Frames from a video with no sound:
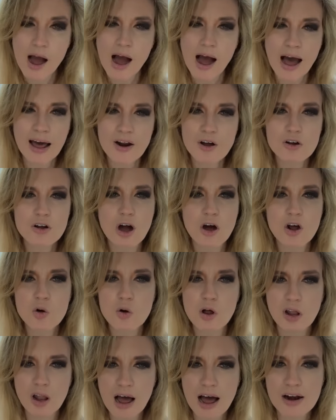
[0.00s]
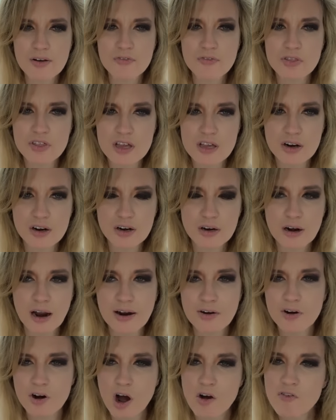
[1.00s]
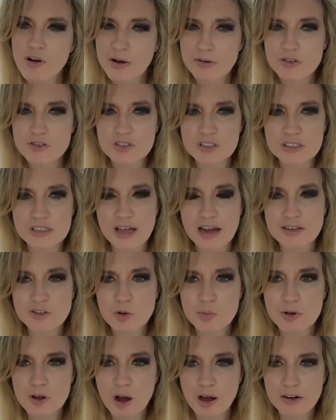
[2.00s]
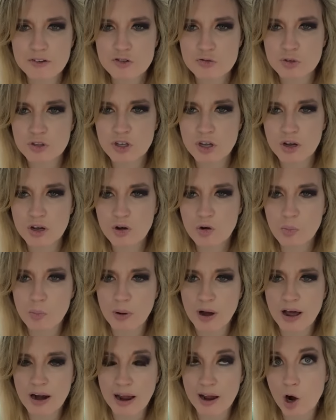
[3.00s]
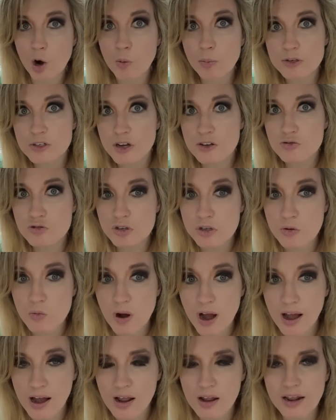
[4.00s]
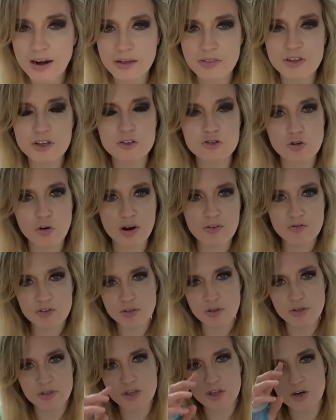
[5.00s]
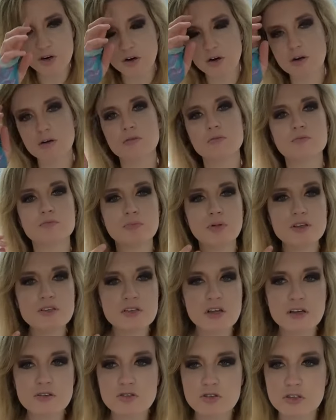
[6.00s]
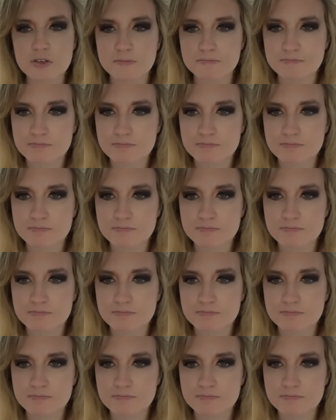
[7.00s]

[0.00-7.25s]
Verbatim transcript: I don't go to a lot of theater. I don't know if I would see that, to be honest with you, but I hope it does really well, and I think it's great for the theater business.